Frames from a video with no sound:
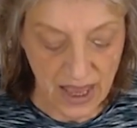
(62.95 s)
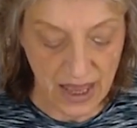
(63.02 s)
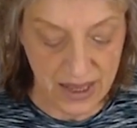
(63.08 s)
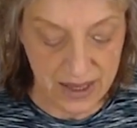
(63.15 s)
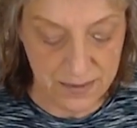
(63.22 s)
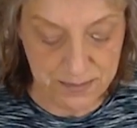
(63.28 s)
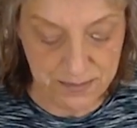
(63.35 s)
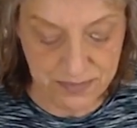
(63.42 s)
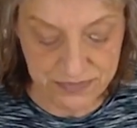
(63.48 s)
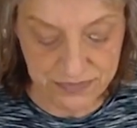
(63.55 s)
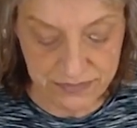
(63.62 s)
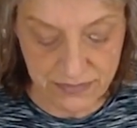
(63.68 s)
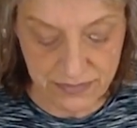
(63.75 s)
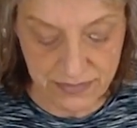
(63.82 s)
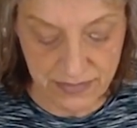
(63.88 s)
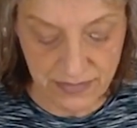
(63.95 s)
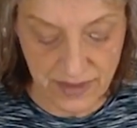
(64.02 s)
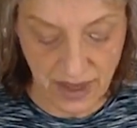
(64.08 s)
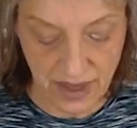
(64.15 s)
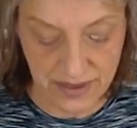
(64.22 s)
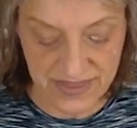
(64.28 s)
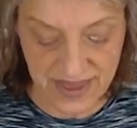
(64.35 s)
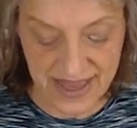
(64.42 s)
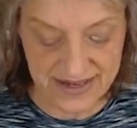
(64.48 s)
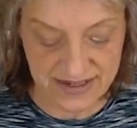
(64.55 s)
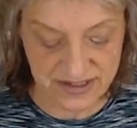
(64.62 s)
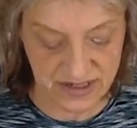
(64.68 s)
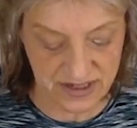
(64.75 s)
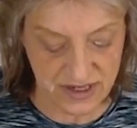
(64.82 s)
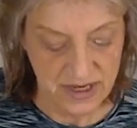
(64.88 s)
Um,
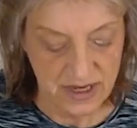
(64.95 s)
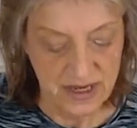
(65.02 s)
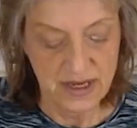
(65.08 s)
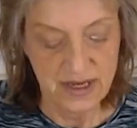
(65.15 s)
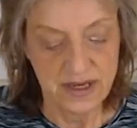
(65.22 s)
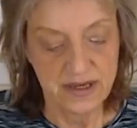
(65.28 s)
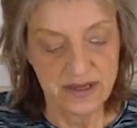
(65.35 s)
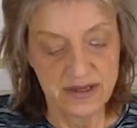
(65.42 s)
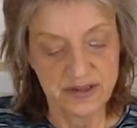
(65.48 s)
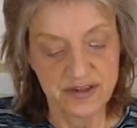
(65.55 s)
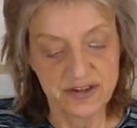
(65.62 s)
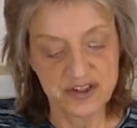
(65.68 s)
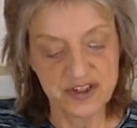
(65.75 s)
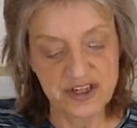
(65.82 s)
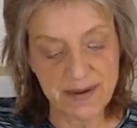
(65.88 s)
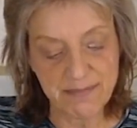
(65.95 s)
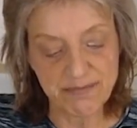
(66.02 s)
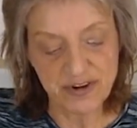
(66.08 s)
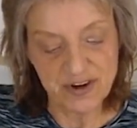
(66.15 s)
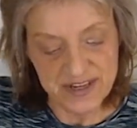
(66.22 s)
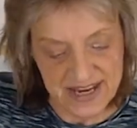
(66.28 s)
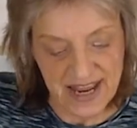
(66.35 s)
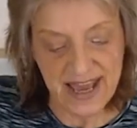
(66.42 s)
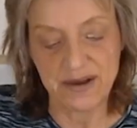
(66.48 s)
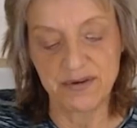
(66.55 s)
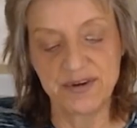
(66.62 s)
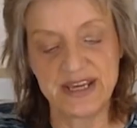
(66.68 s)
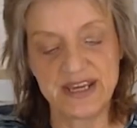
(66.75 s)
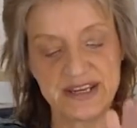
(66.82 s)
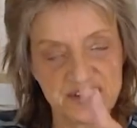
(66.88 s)
then chamfer it
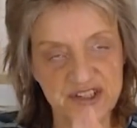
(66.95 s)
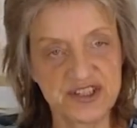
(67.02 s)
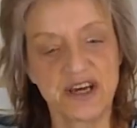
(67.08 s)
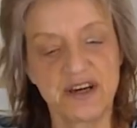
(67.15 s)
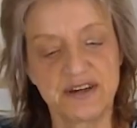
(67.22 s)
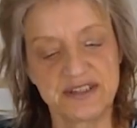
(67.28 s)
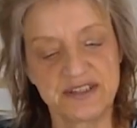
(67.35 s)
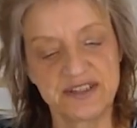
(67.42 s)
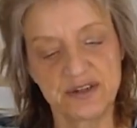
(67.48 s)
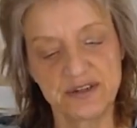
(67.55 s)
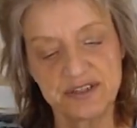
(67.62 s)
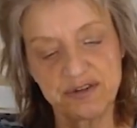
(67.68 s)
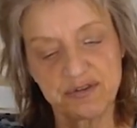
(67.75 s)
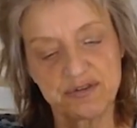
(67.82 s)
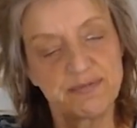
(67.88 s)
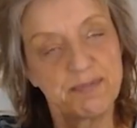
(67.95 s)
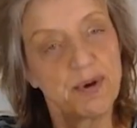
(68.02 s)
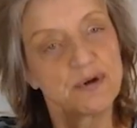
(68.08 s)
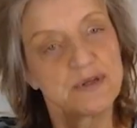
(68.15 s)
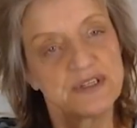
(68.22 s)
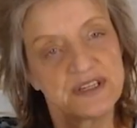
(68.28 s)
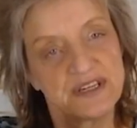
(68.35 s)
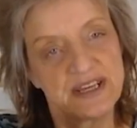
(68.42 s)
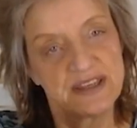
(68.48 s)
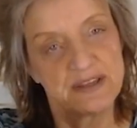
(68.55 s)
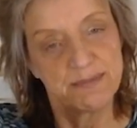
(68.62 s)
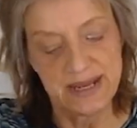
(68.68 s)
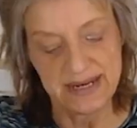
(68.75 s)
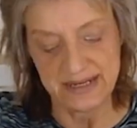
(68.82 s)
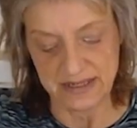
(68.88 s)
down each side so it's sort of pointed in
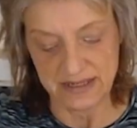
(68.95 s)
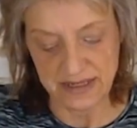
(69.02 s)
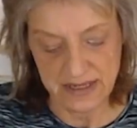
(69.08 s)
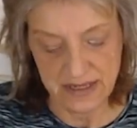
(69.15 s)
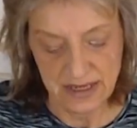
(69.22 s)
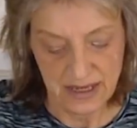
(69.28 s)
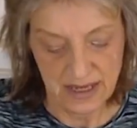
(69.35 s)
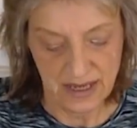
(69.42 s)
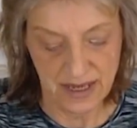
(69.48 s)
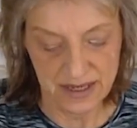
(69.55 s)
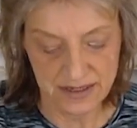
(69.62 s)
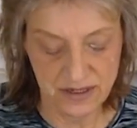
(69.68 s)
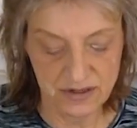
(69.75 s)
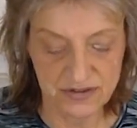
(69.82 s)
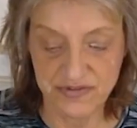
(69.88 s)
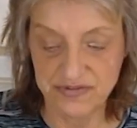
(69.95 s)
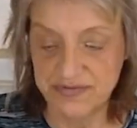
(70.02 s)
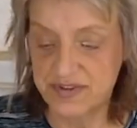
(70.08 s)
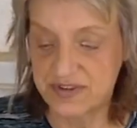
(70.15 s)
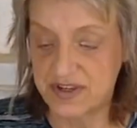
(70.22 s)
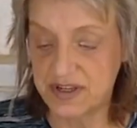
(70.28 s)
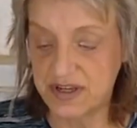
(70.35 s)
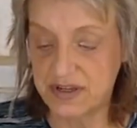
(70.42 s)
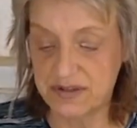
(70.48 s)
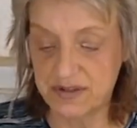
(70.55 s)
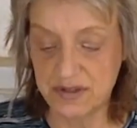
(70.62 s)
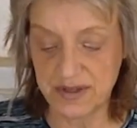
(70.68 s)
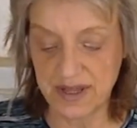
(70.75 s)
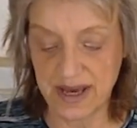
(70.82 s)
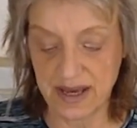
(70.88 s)
the middle and you to
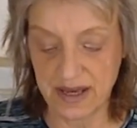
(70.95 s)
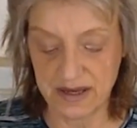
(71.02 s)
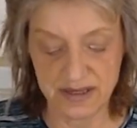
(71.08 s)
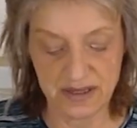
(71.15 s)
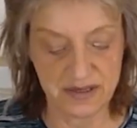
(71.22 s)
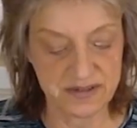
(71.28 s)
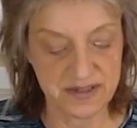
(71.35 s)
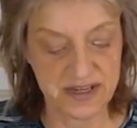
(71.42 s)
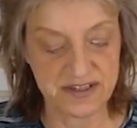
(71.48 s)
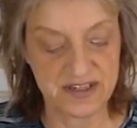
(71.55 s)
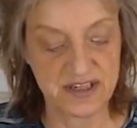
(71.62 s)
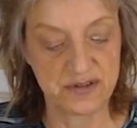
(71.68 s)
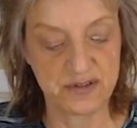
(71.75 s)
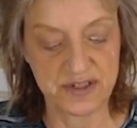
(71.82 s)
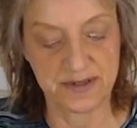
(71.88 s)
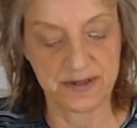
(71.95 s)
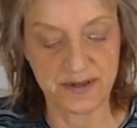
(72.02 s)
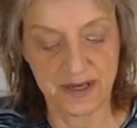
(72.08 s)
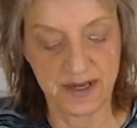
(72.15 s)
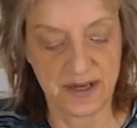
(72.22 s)
do that, I tend to use a,